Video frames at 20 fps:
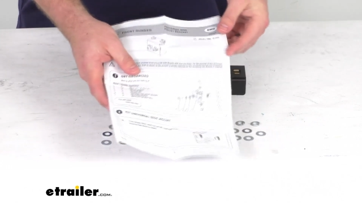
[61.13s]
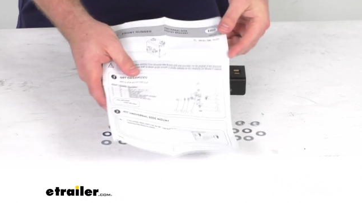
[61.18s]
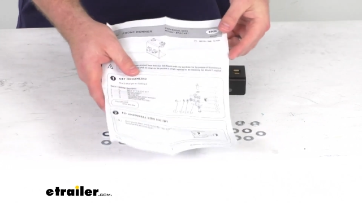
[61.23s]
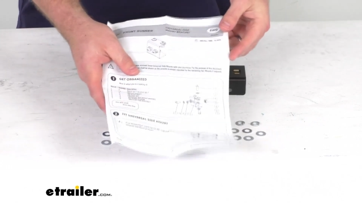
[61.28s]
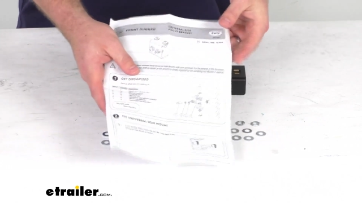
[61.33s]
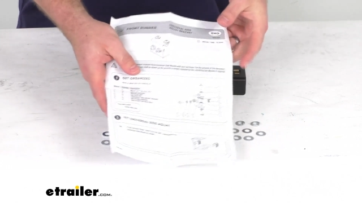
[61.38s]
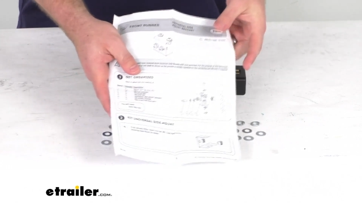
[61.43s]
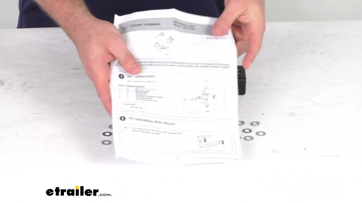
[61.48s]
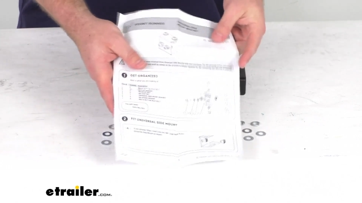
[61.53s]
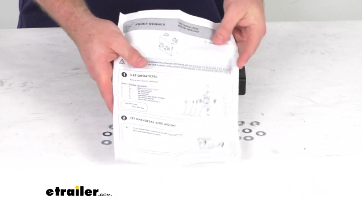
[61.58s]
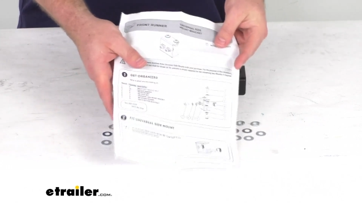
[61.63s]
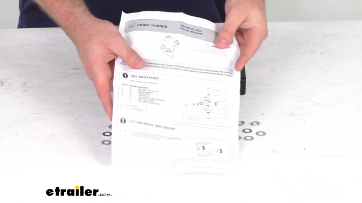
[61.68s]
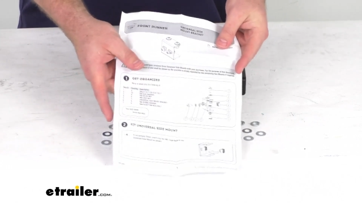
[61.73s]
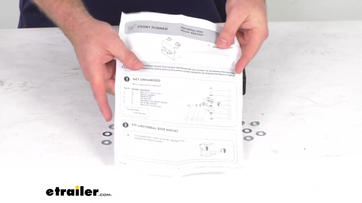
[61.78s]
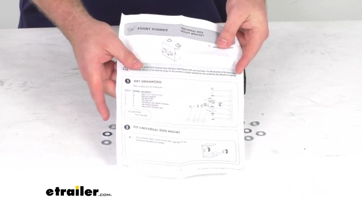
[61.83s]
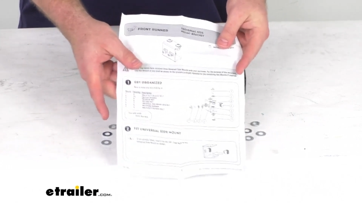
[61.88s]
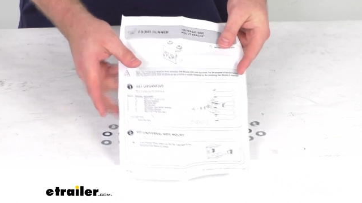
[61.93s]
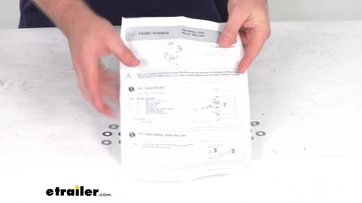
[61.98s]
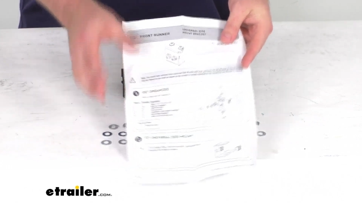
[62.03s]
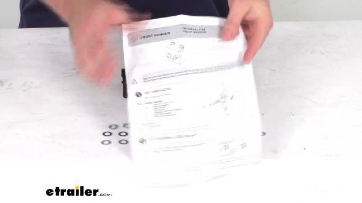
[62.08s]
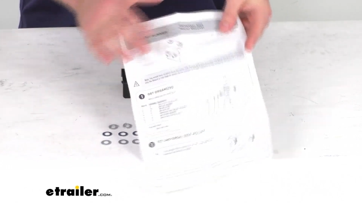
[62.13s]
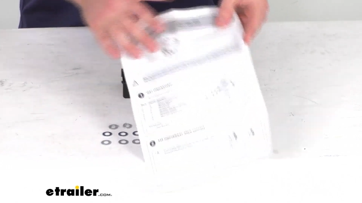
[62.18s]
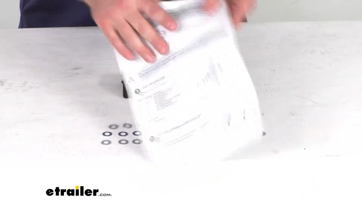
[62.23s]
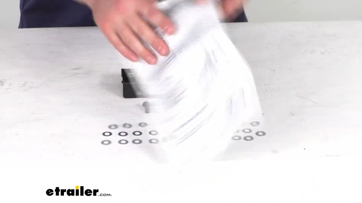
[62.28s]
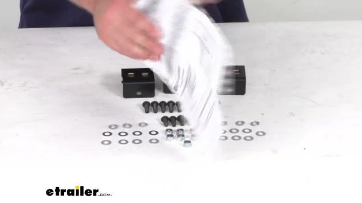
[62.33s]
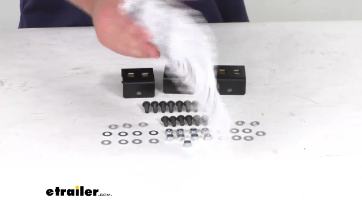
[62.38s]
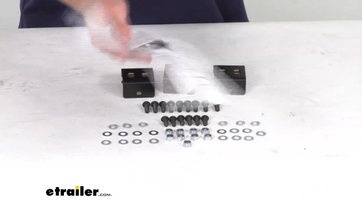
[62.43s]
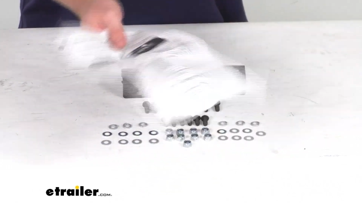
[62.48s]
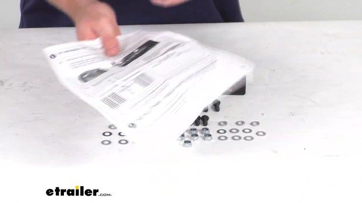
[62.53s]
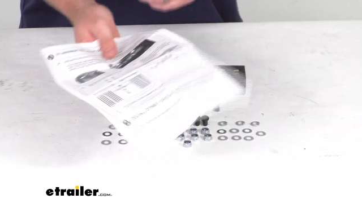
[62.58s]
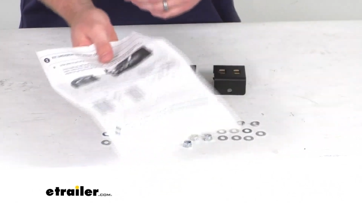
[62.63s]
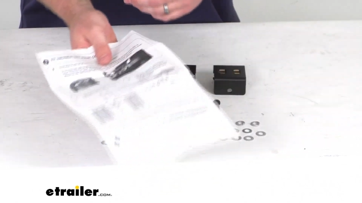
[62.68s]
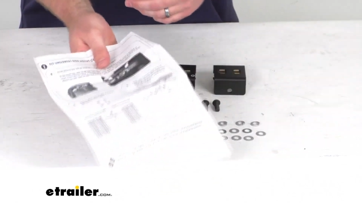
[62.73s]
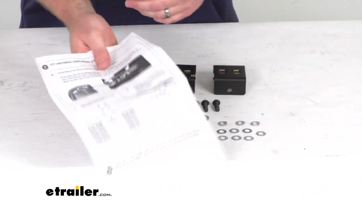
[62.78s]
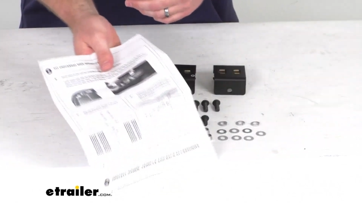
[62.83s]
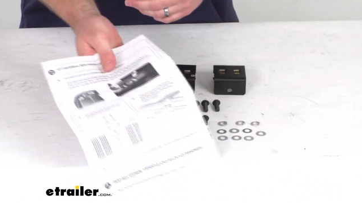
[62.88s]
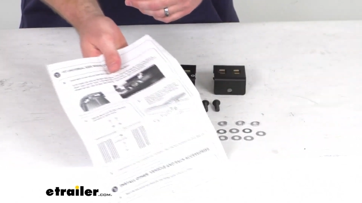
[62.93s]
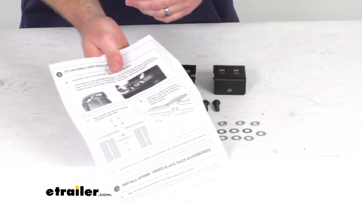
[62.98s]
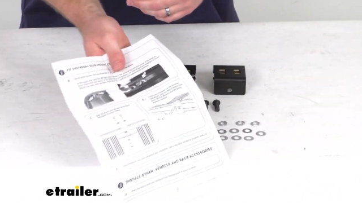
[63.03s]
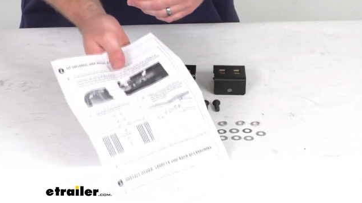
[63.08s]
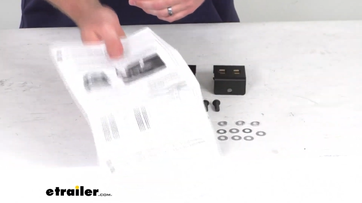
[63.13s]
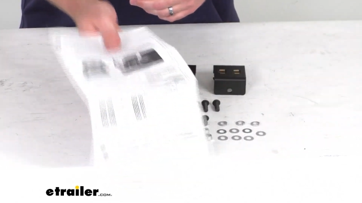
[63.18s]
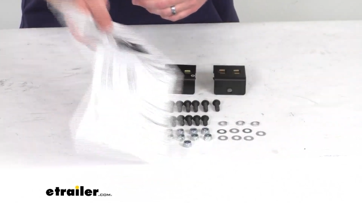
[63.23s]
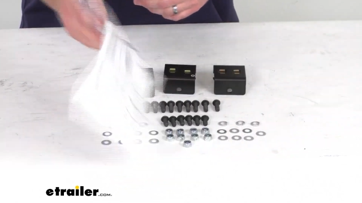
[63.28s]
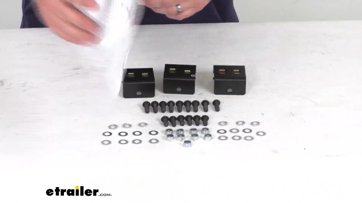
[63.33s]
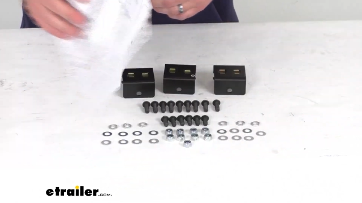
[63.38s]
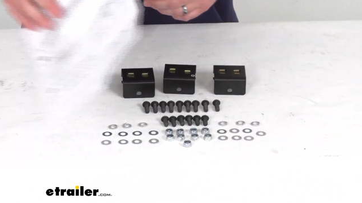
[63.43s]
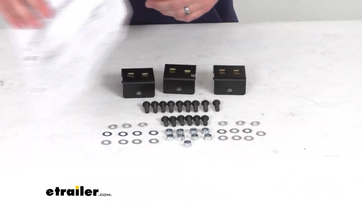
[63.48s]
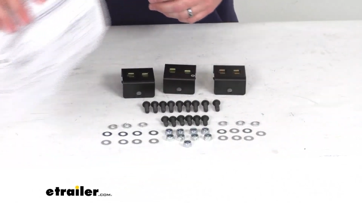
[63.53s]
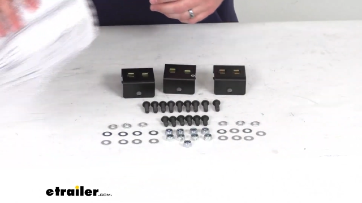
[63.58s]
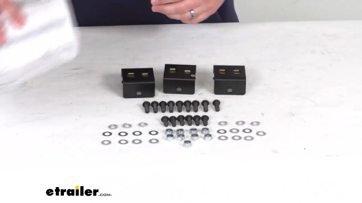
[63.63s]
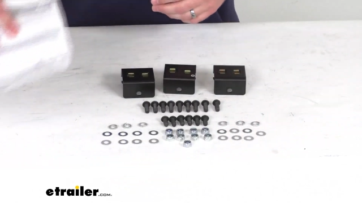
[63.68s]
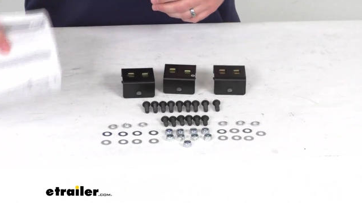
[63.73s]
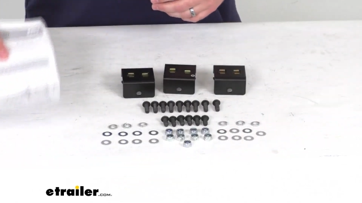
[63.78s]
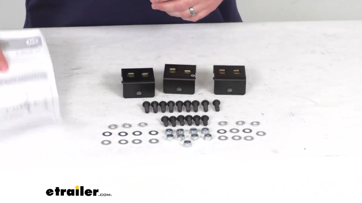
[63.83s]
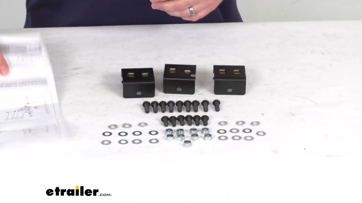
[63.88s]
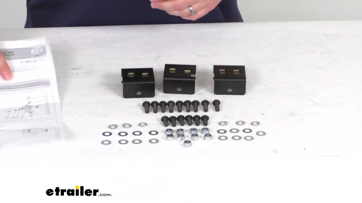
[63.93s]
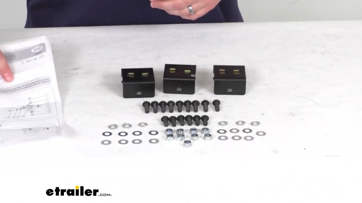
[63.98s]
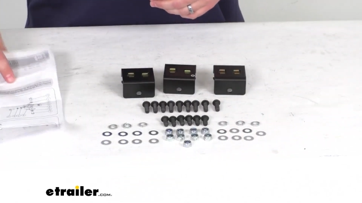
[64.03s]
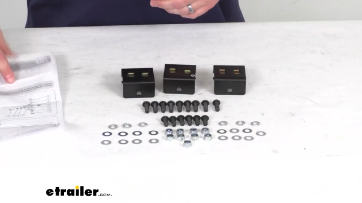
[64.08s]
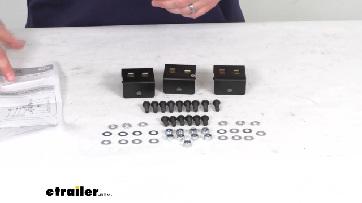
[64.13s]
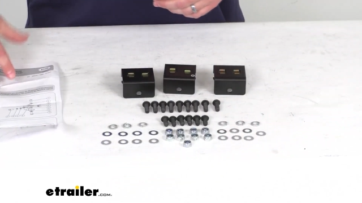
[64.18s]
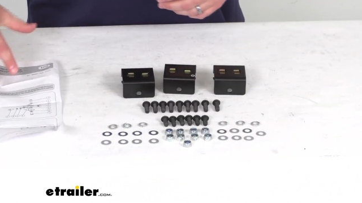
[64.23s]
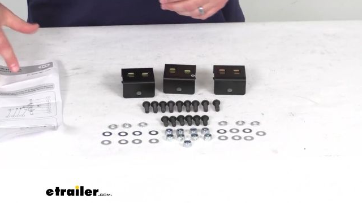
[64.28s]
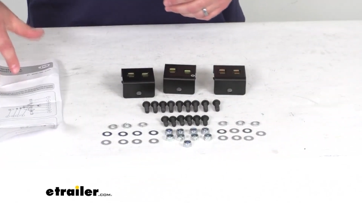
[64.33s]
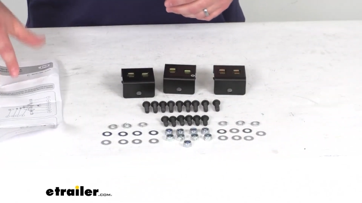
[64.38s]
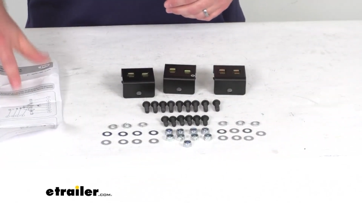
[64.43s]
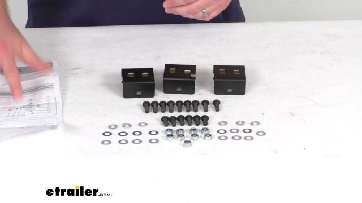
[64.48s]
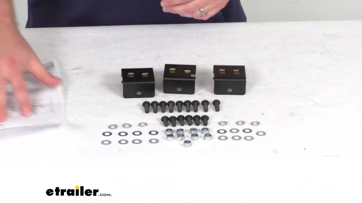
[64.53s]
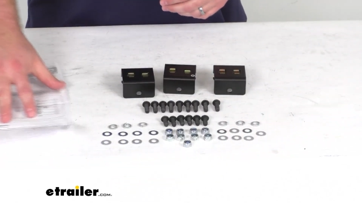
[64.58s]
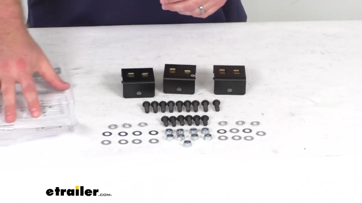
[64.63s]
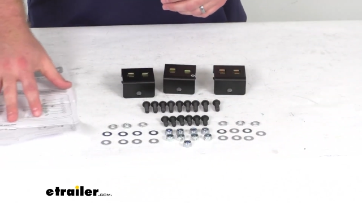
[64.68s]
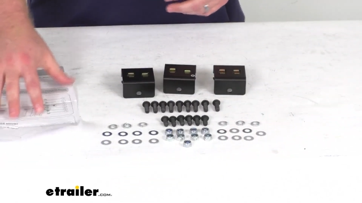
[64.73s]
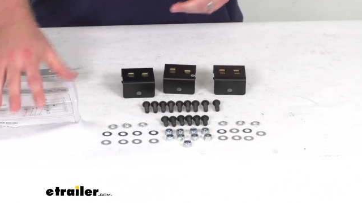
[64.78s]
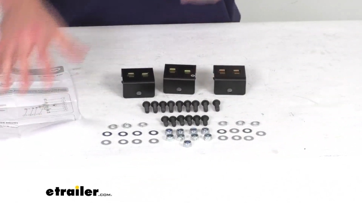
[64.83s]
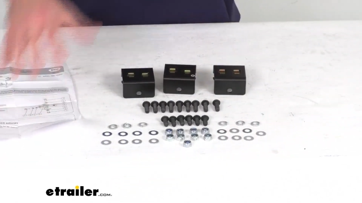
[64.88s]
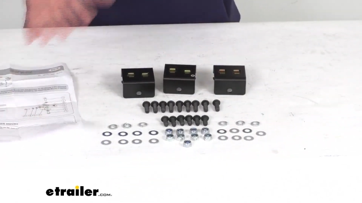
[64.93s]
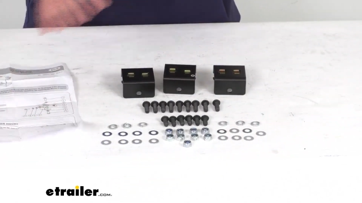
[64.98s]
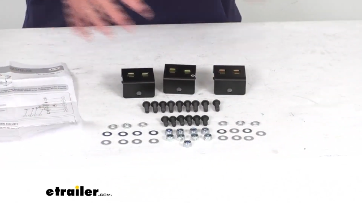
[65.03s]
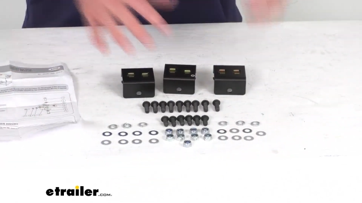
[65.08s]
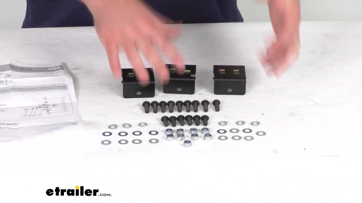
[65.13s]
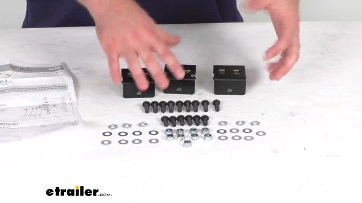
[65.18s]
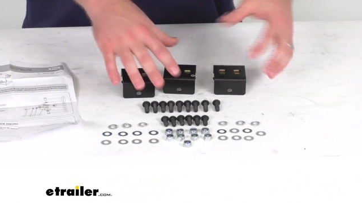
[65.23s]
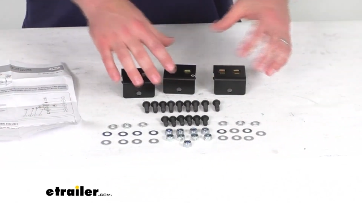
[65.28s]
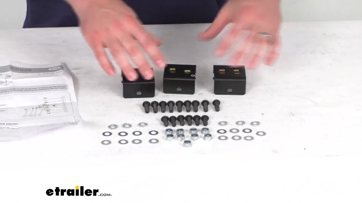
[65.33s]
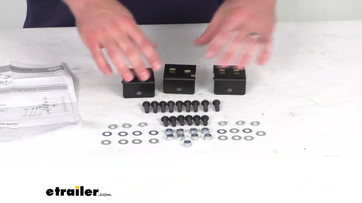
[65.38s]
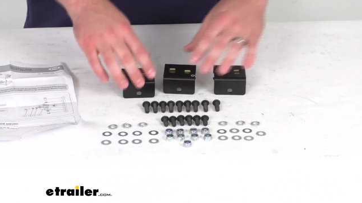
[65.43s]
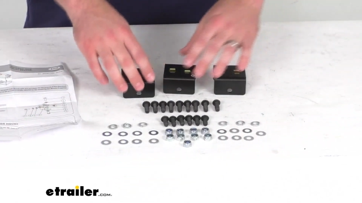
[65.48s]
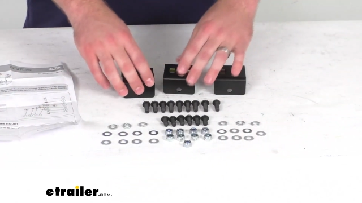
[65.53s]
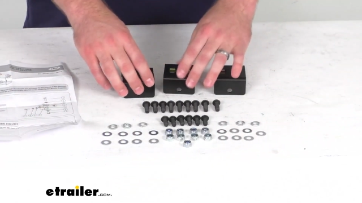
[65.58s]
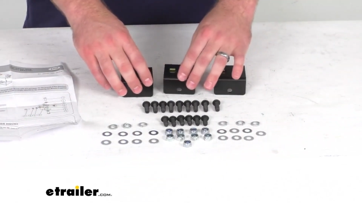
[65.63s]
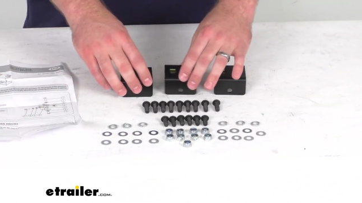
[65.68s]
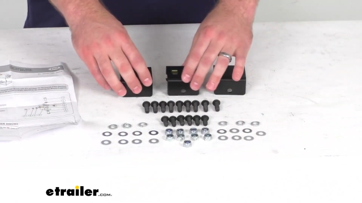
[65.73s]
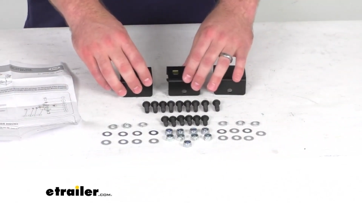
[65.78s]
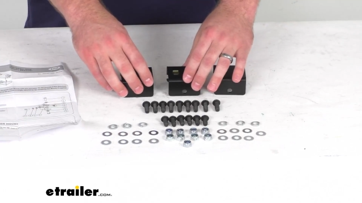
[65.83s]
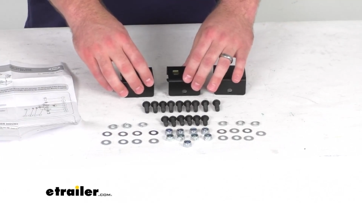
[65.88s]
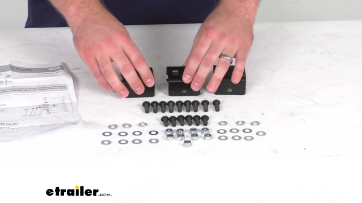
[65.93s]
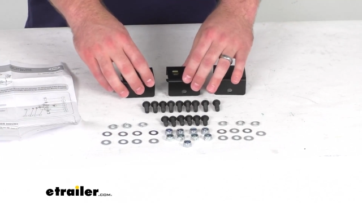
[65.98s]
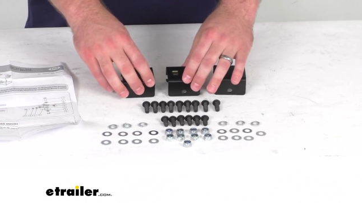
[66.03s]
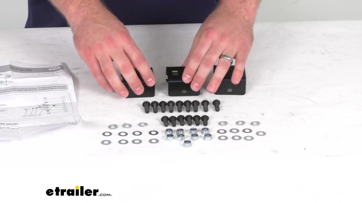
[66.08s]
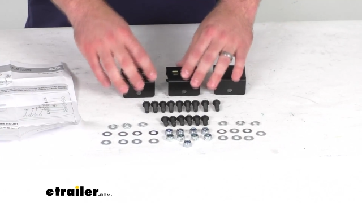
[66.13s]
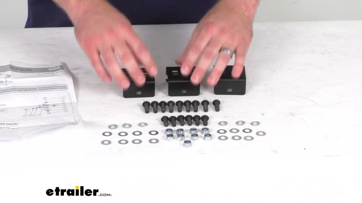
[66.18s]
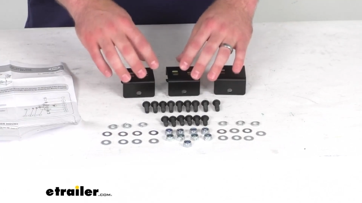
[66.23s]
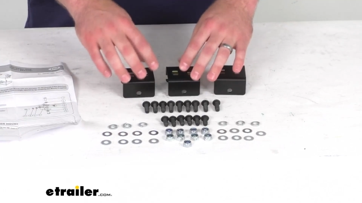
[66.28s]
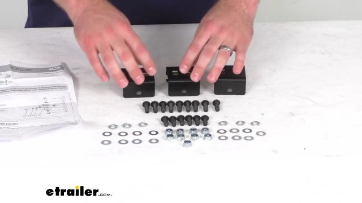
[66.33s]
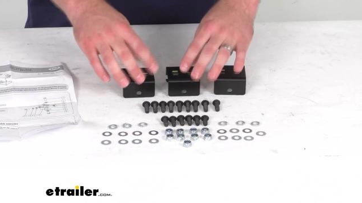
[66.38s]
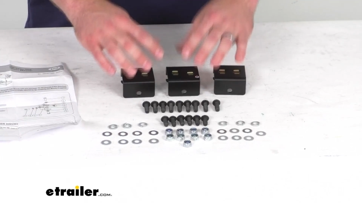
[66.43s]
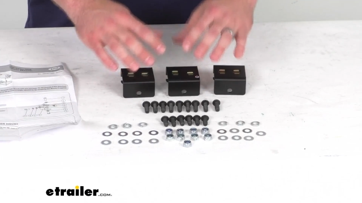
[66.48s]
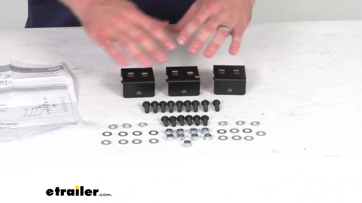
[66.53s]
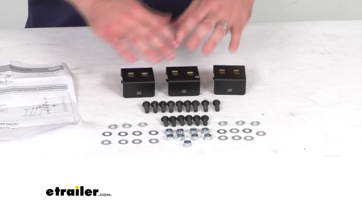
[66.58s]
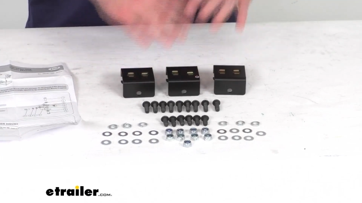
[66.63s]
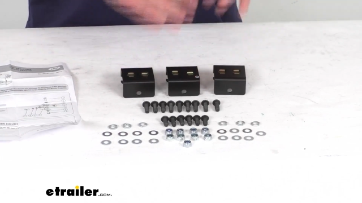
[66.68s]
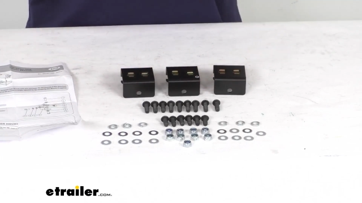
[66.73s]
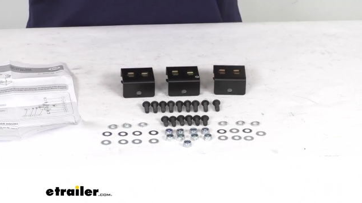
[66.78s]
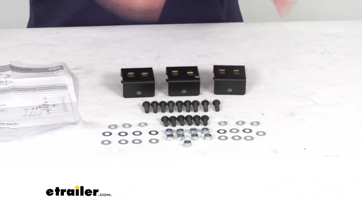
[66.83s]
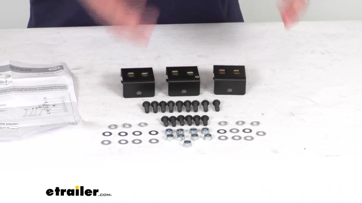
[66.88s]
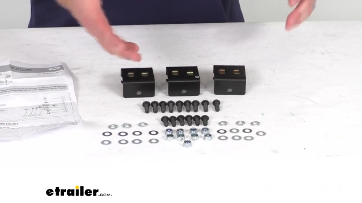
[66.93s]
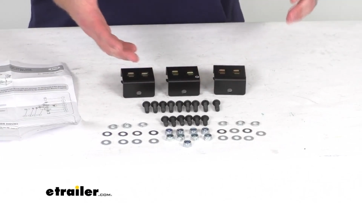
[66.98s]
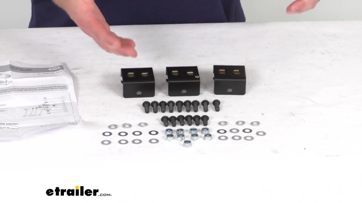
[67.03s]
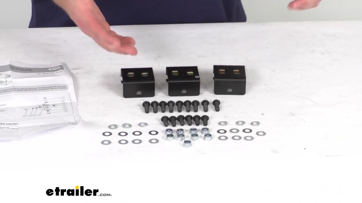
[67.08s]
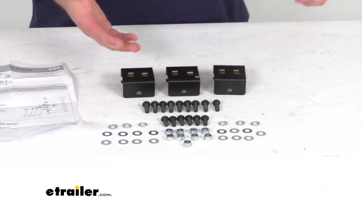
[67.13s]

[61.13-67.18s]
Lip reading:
Nobody's mouth can be seen.